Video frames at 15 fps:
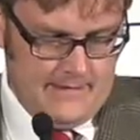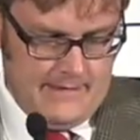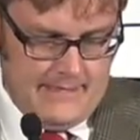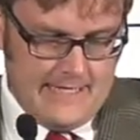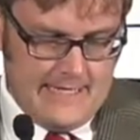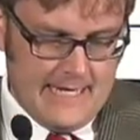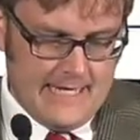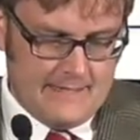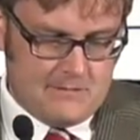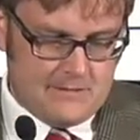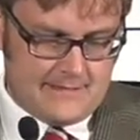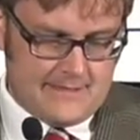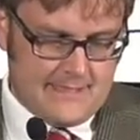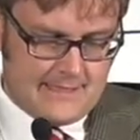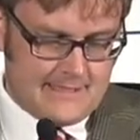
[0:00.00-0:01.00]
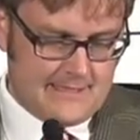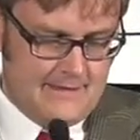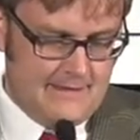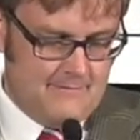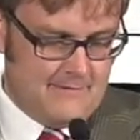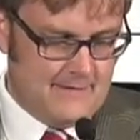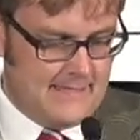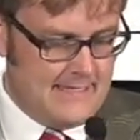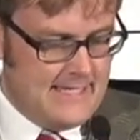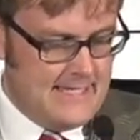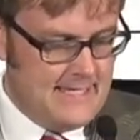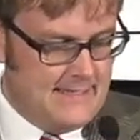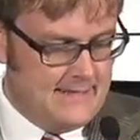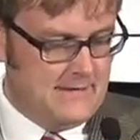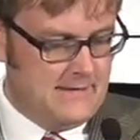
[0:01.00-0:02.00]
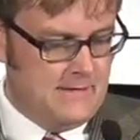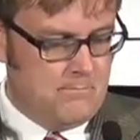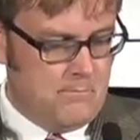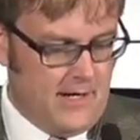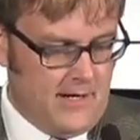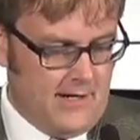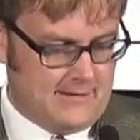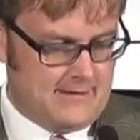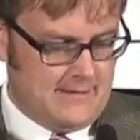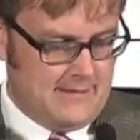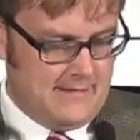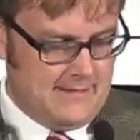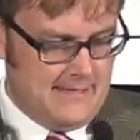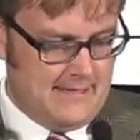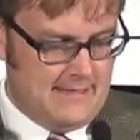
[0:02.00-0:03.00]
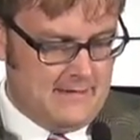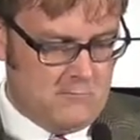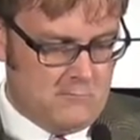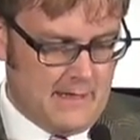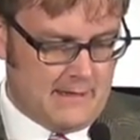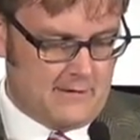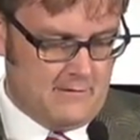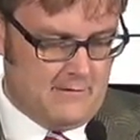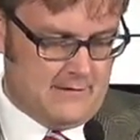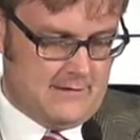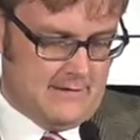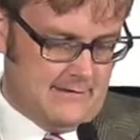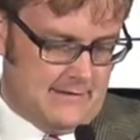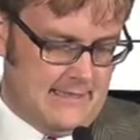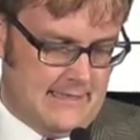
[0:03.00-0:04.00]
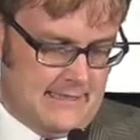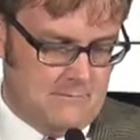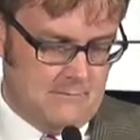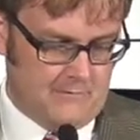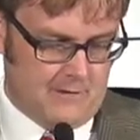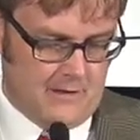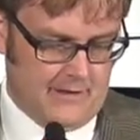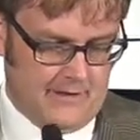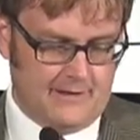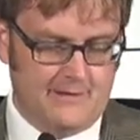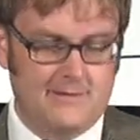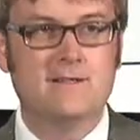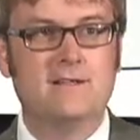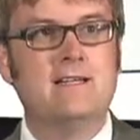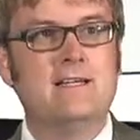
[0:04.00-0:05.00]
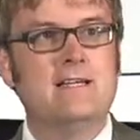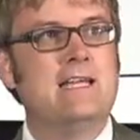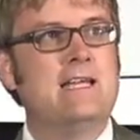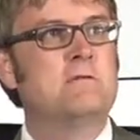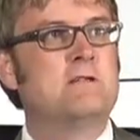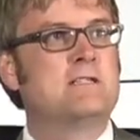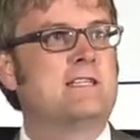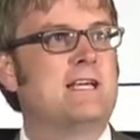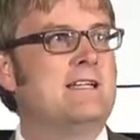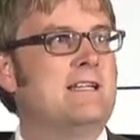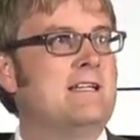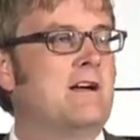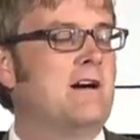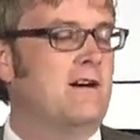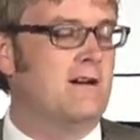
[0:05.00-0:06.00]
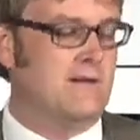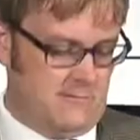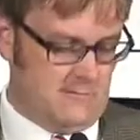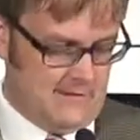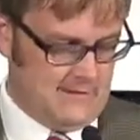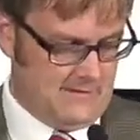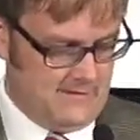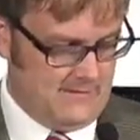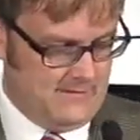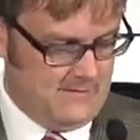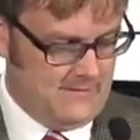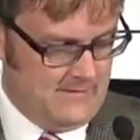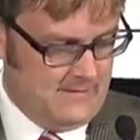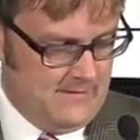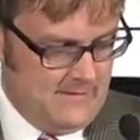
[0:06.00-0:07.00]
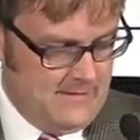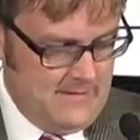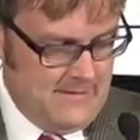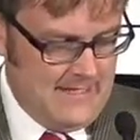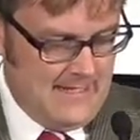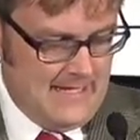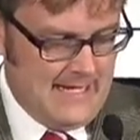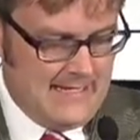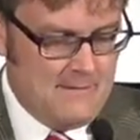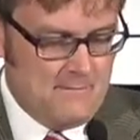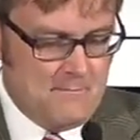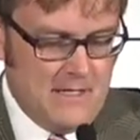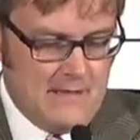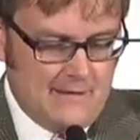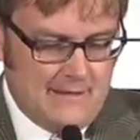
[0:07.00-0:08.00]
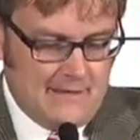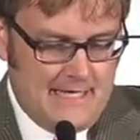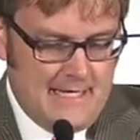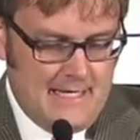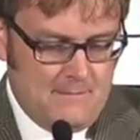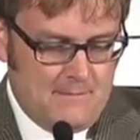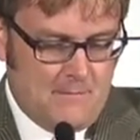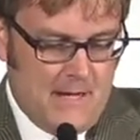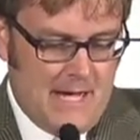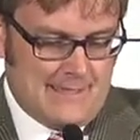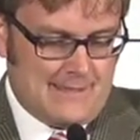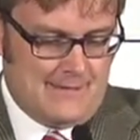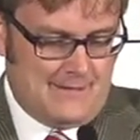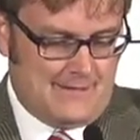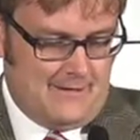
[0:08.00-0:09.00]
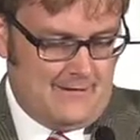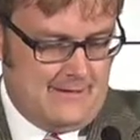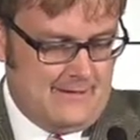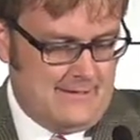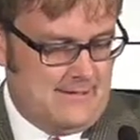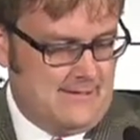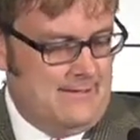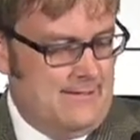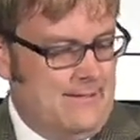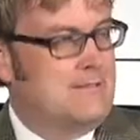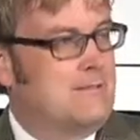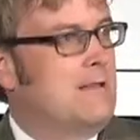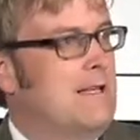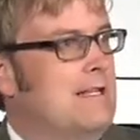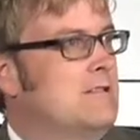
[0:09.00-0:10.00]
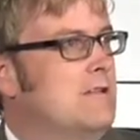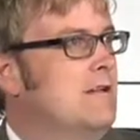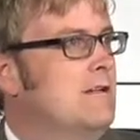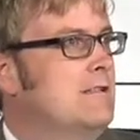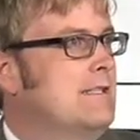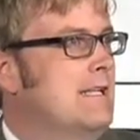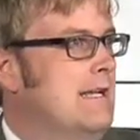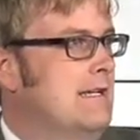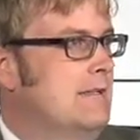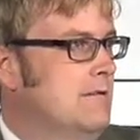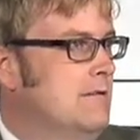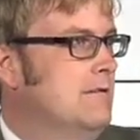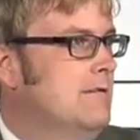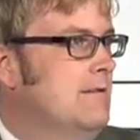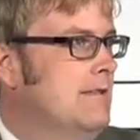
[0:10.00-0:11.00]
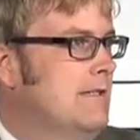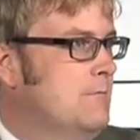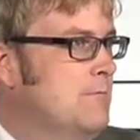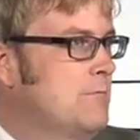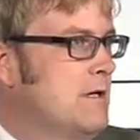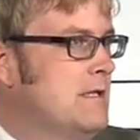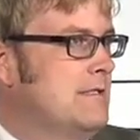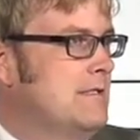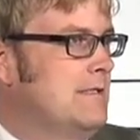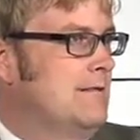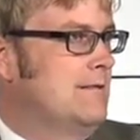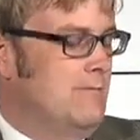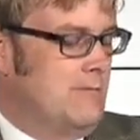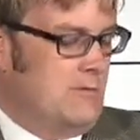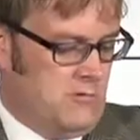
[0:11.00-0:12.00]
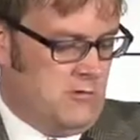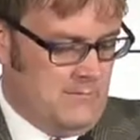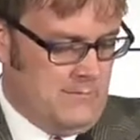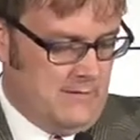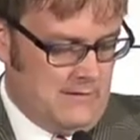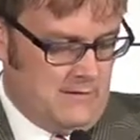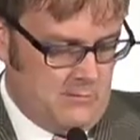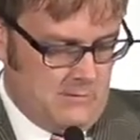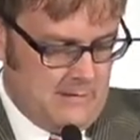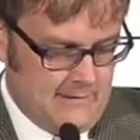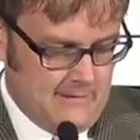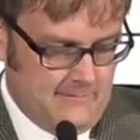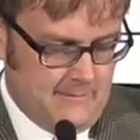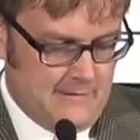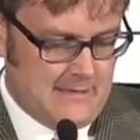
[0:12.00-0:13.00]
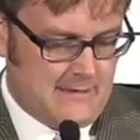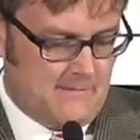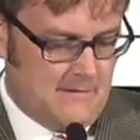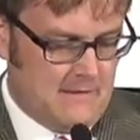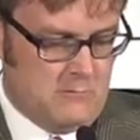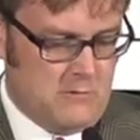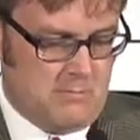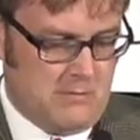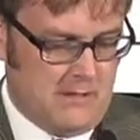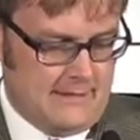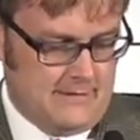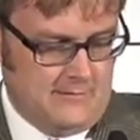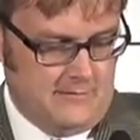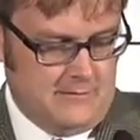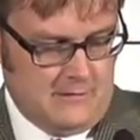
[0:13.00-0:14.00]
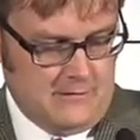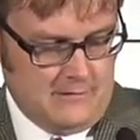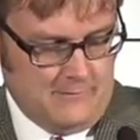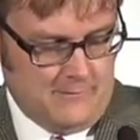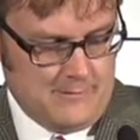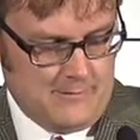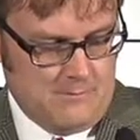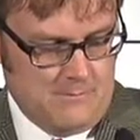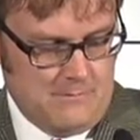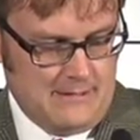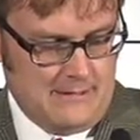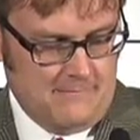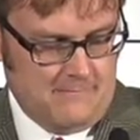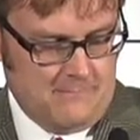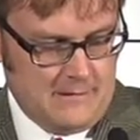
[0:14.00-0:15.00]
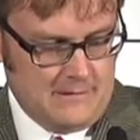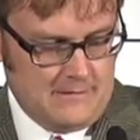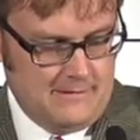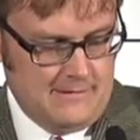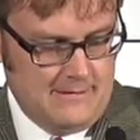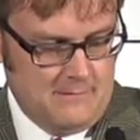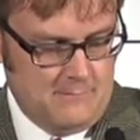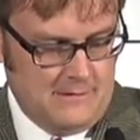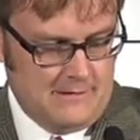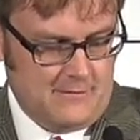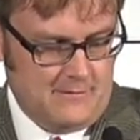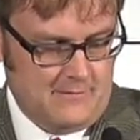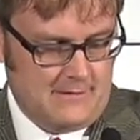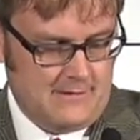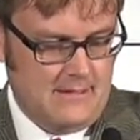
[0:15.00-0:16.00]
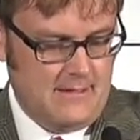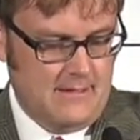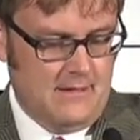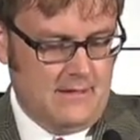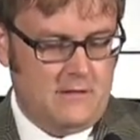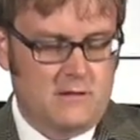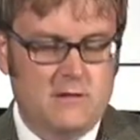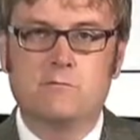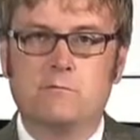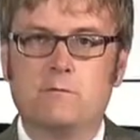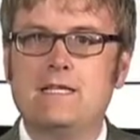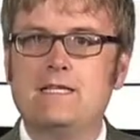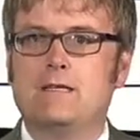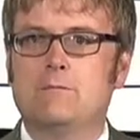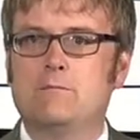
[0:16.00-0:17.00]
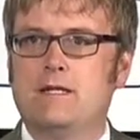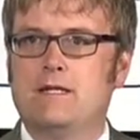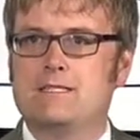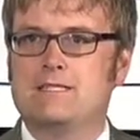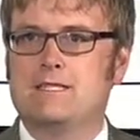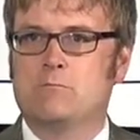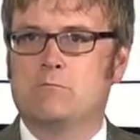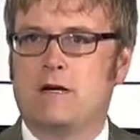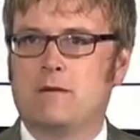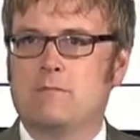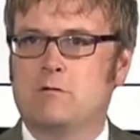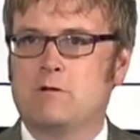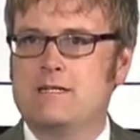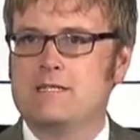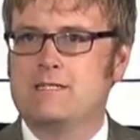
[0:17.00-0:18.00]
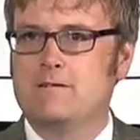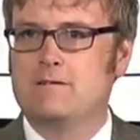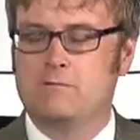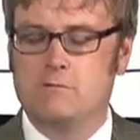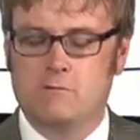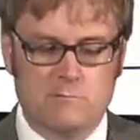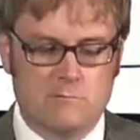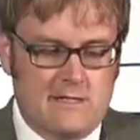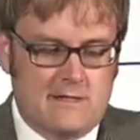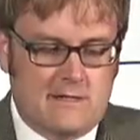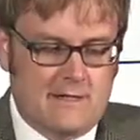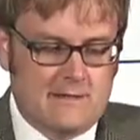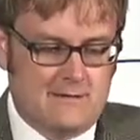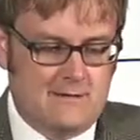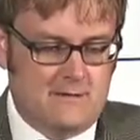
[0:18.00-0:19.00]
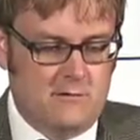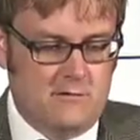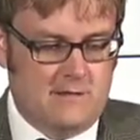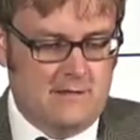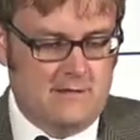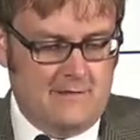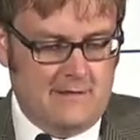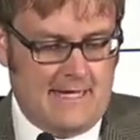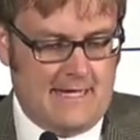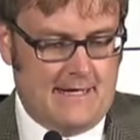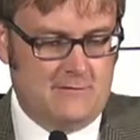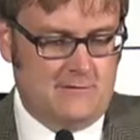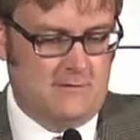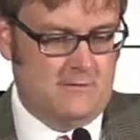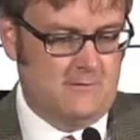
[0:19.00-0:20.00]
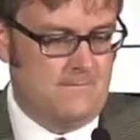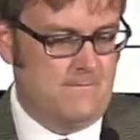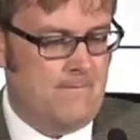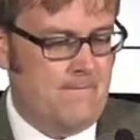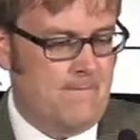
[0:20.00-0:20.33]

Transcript: He had possession of the key to the box containing records of the kingdom of God. He was then in Congress. And he mailed the key back to Salt Lake City so that John Taylor, then president of the Quorum of the Twelve, and his fellow apostles, Joseph F. Smith and Franklin D. Richards, could read the minutes in preparation for a reconstitution of the council.